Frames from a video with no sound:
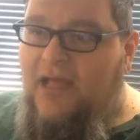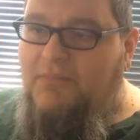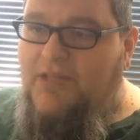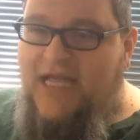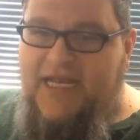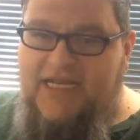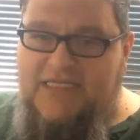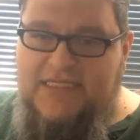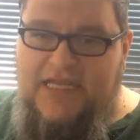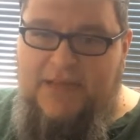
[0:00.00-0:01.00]
I'm glad it
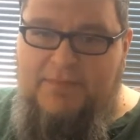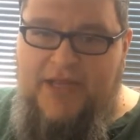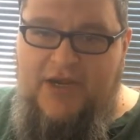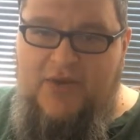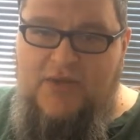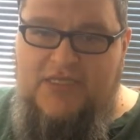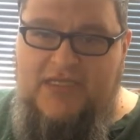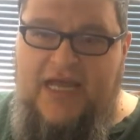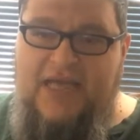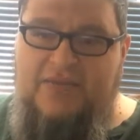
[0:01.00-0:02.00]
is getting better with the
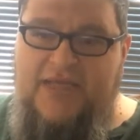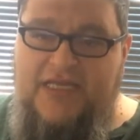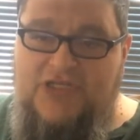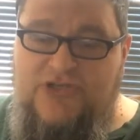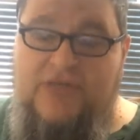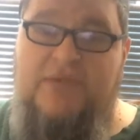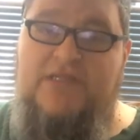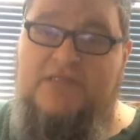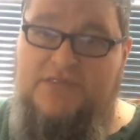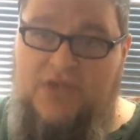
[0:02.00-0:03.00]
diabetes
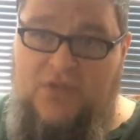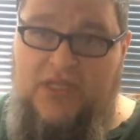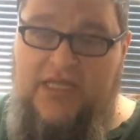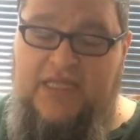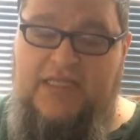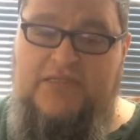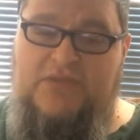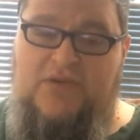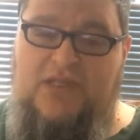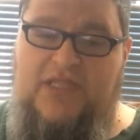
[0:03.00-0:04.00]
treatment. Totally is,
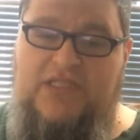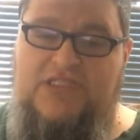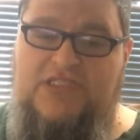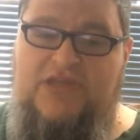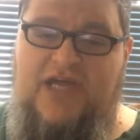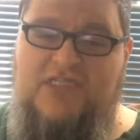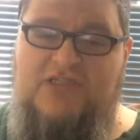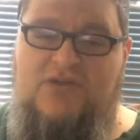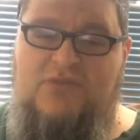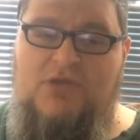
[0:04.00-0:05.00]
totally is. She still has
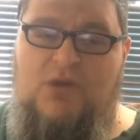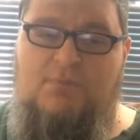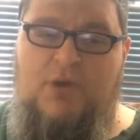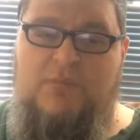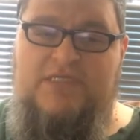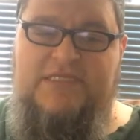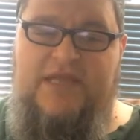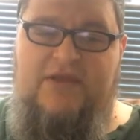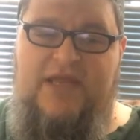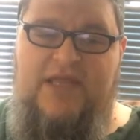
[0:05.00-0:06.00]
her, her
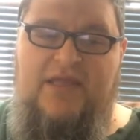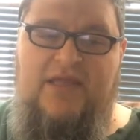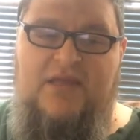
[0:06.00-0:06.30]
momentary